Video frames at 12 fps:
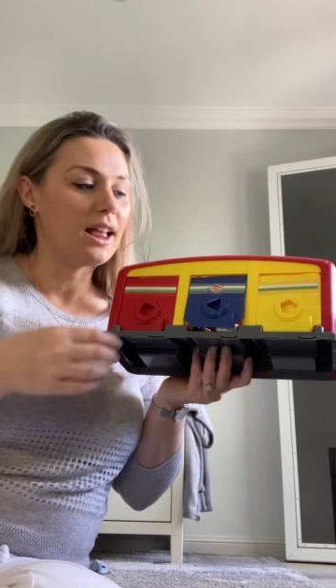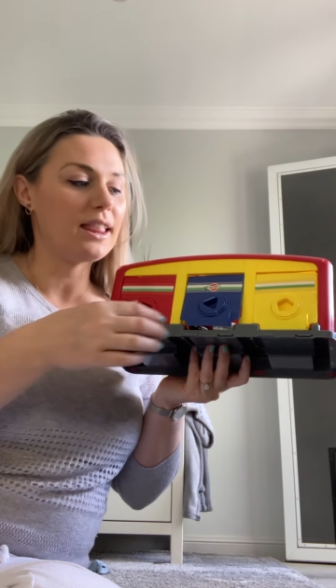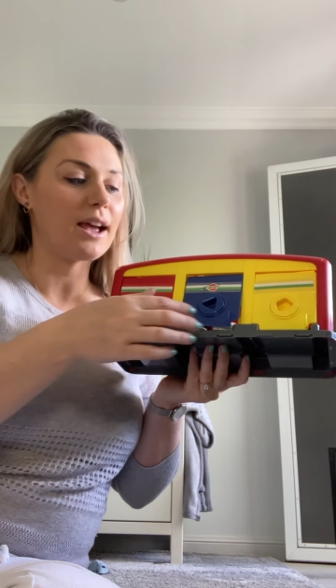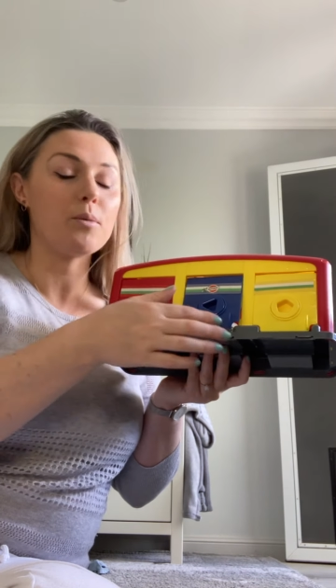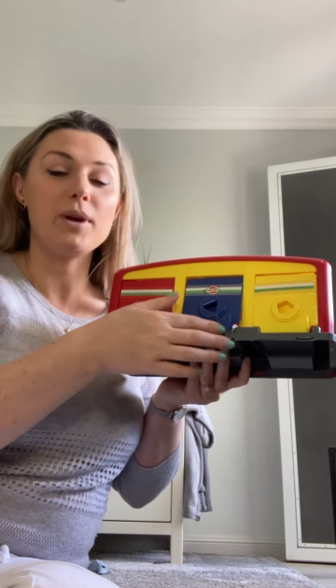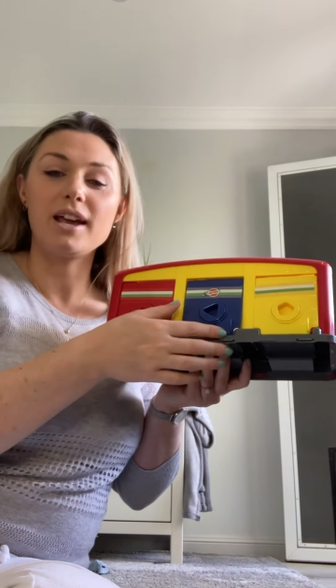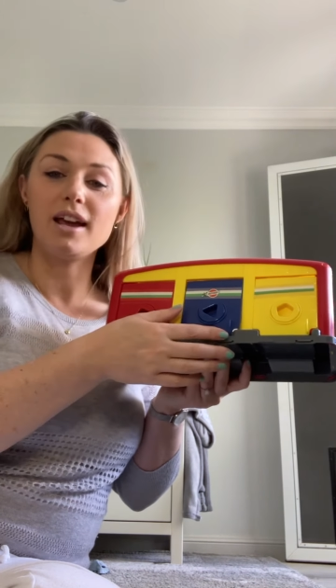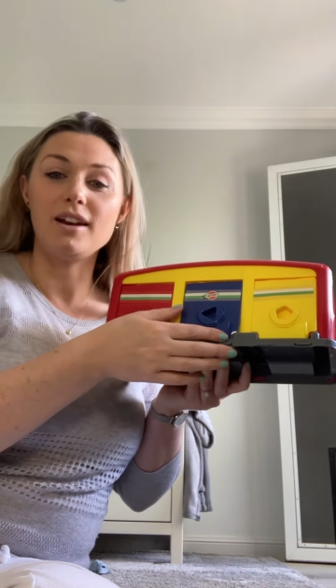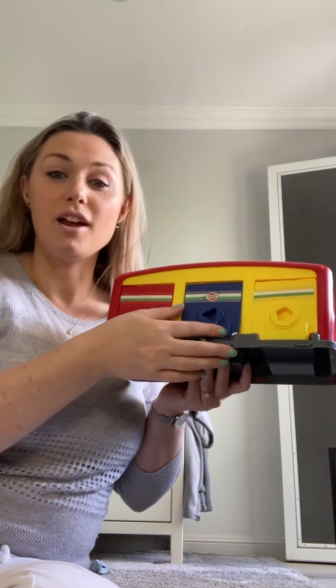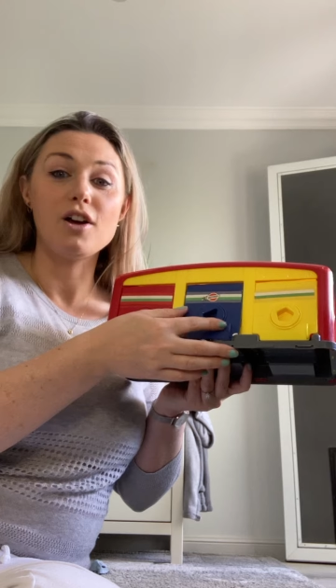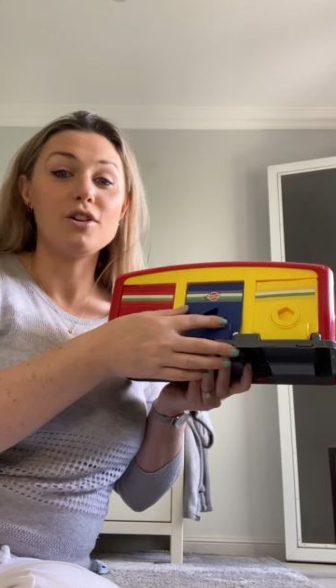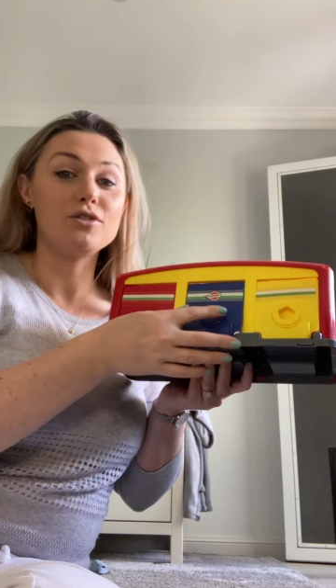like we
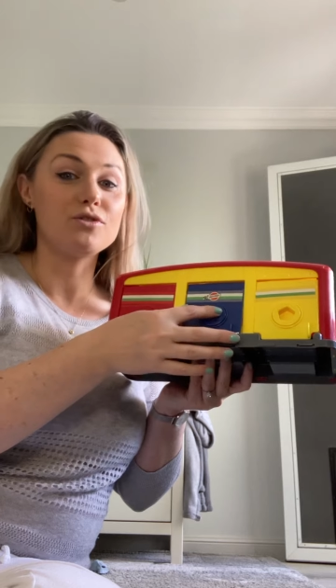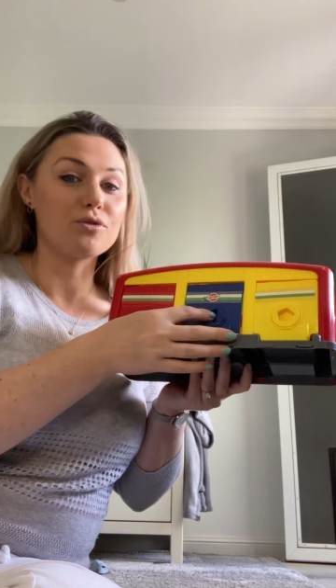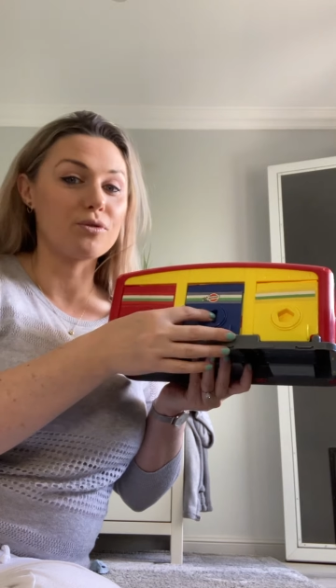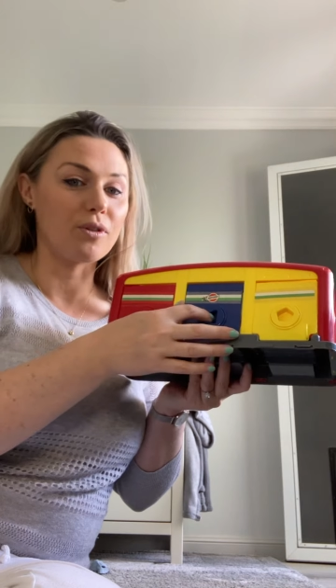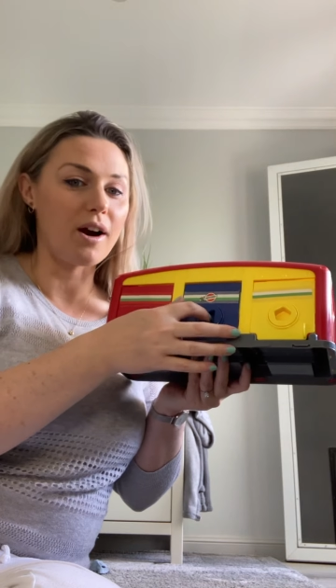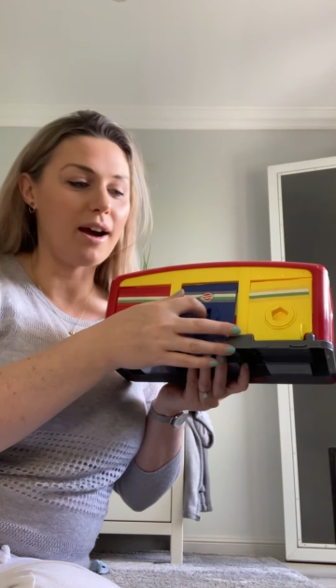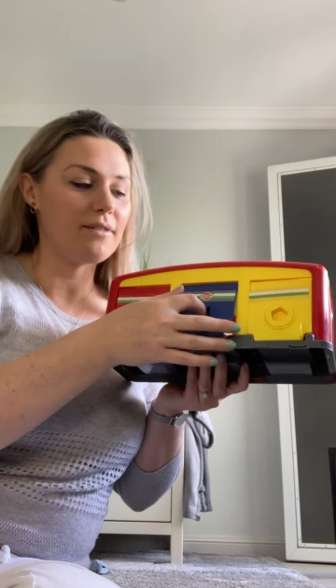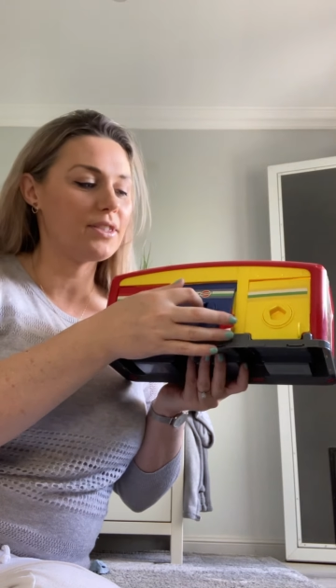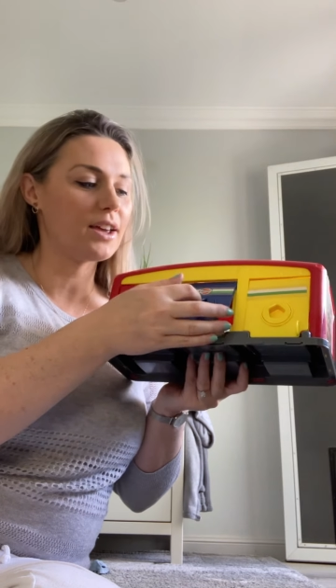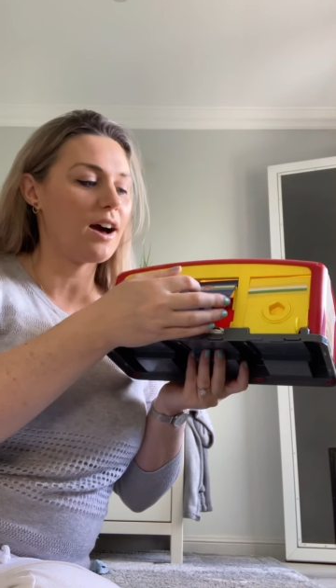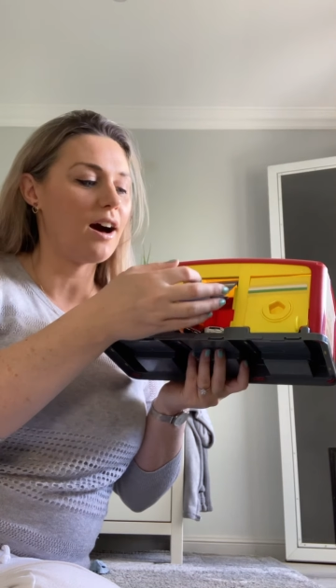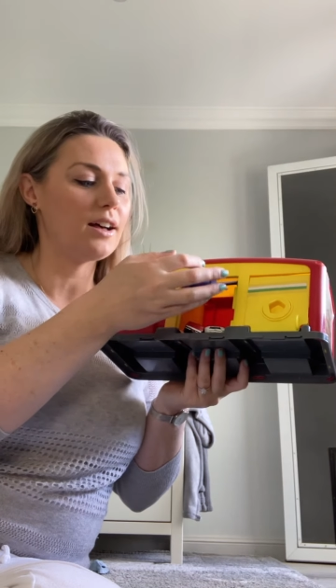can drive
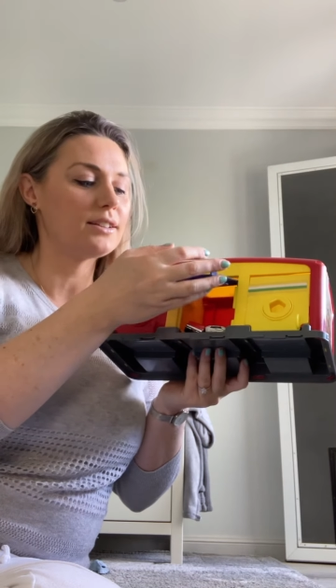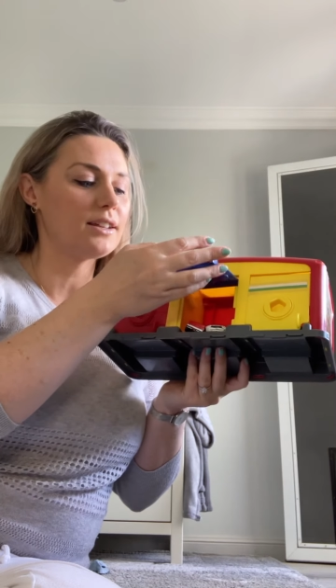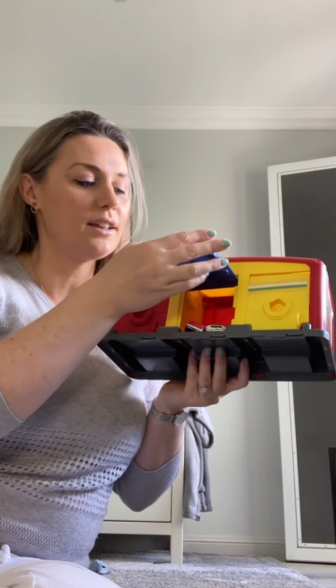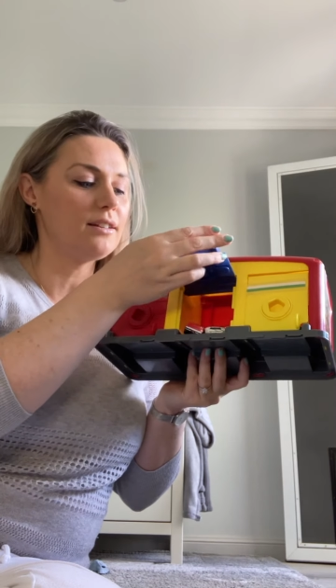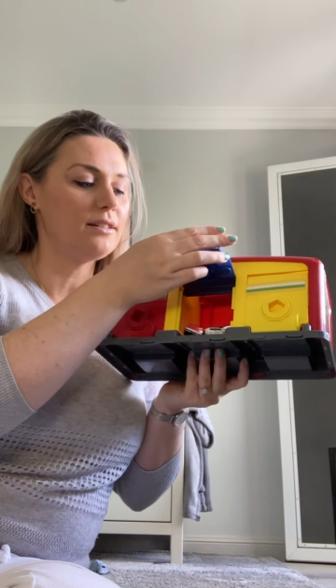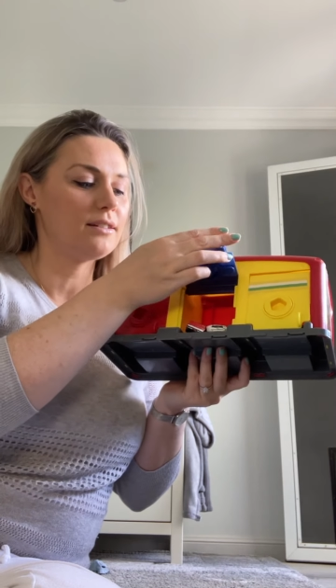the cars in,